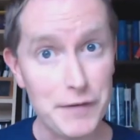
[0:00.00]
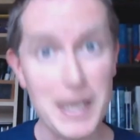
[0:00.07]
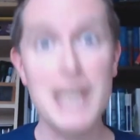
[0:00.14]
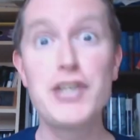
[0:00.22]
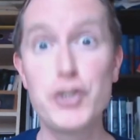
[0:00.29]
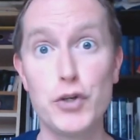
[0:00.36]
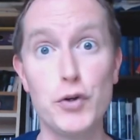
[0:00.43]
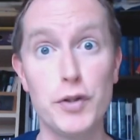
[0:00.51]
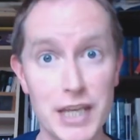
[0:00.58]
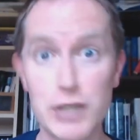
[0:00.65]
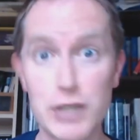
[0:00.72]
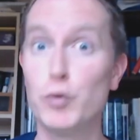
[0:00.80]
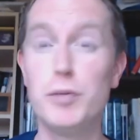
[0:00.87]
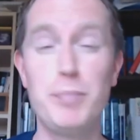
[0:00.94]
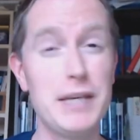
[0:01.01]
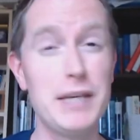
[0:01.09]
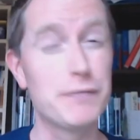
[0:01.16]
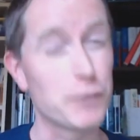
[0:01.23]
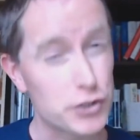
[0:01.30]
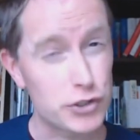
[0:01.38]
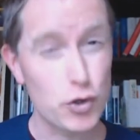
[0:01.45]
issue this would be
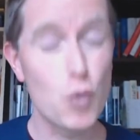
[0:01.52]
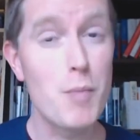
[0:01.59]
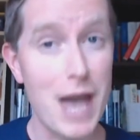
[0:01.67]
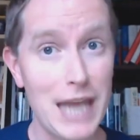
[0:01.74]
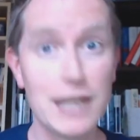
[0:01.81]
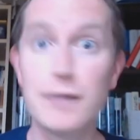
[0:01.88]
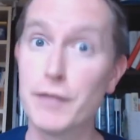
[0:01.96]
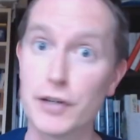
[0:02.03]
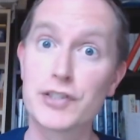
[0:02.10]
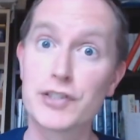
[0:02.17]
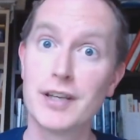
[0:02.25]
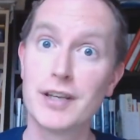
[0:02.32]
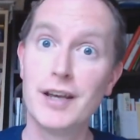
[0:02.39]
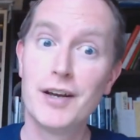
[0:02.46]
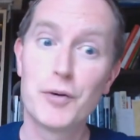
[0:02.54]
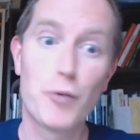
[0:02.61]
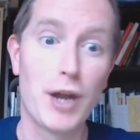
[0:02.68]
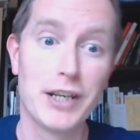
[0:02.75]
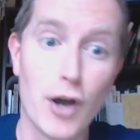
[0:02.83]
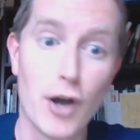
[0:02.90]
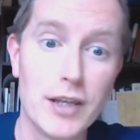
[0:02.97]
for so many of us
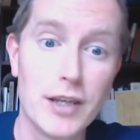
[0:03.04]
right now.